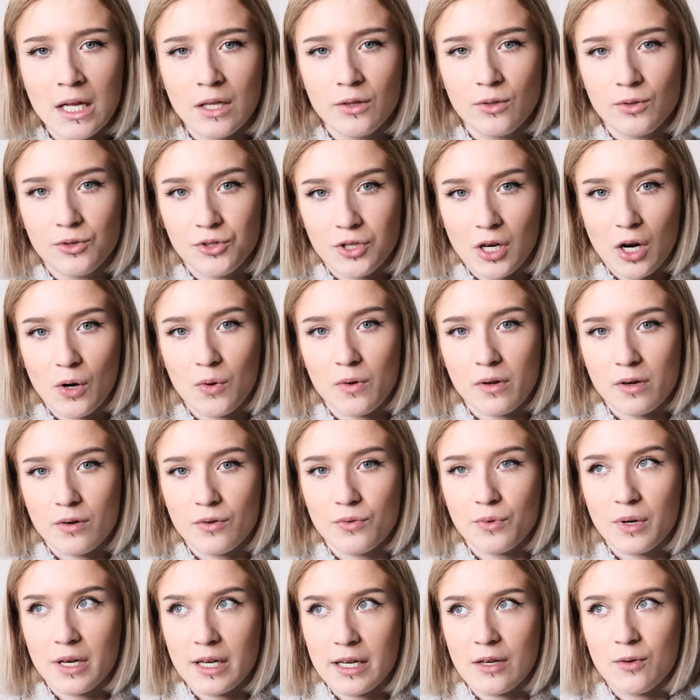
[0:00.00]
to show you
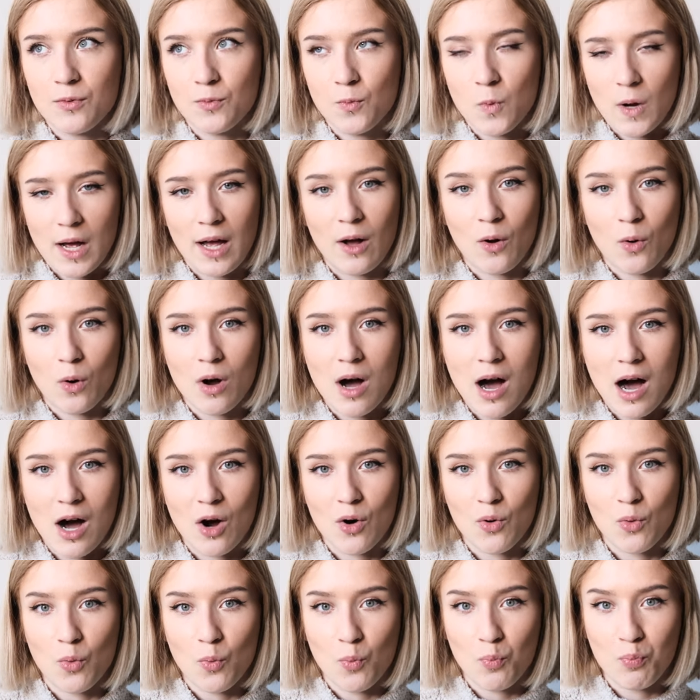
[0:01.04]
really well
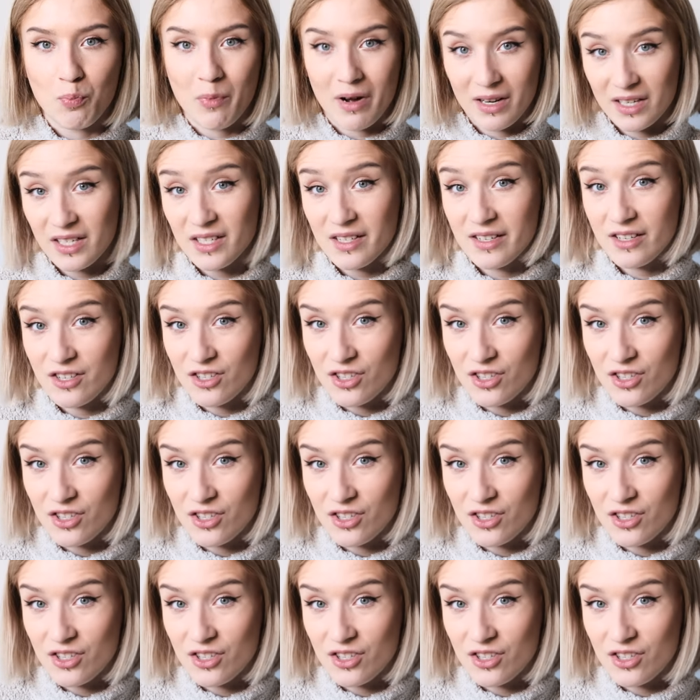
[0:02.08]
how much it